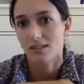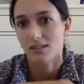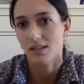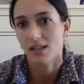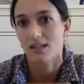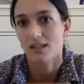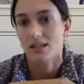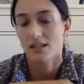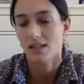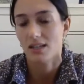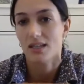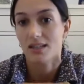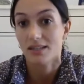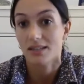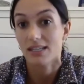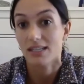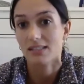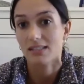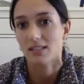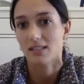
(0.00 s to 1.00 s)
in
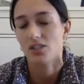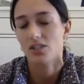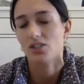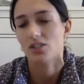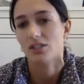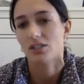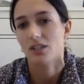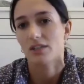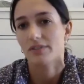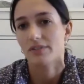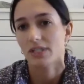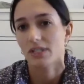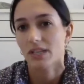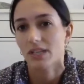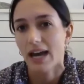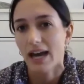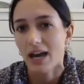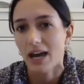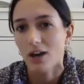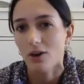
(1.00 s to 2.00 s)
these initiatives, and
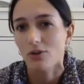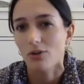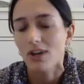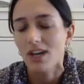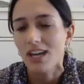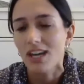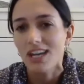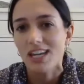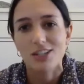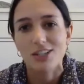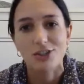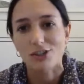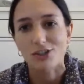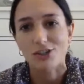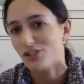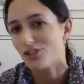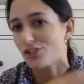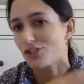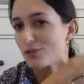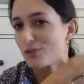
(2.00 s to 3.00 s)
how it
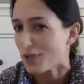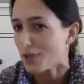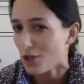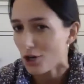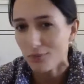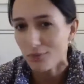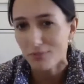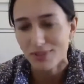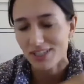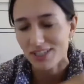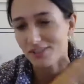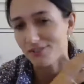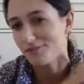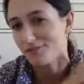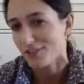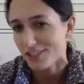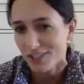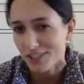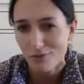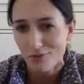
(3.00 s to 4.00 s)
doesn't just become this
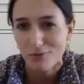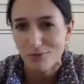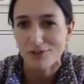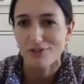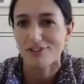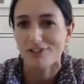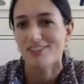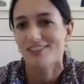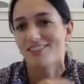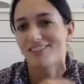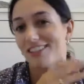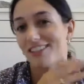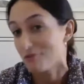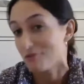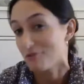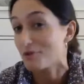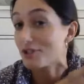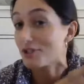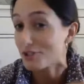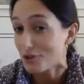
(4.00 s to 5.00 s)
fuzzy word that we
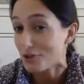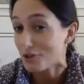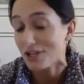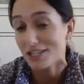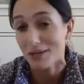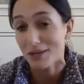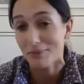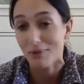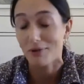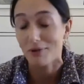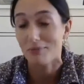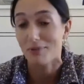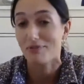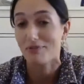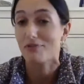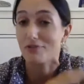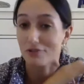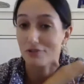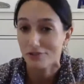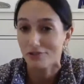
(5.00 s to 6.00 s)
were talking about
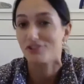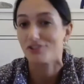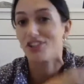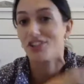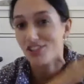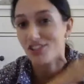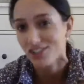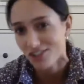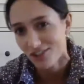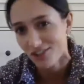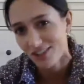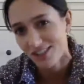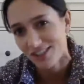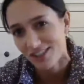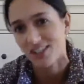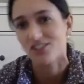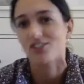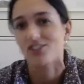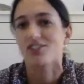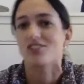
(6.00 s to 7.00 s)
before, not just
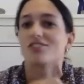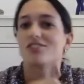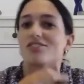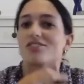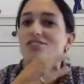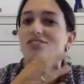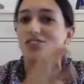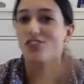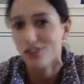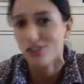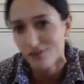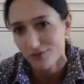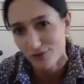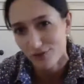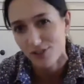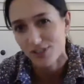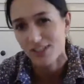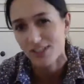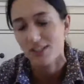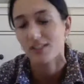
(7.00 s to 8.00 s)
transitions, just food
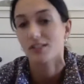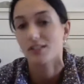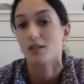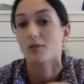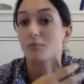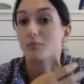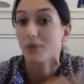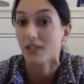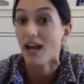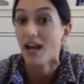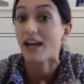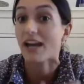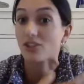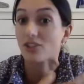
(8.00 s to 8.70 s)
systems, but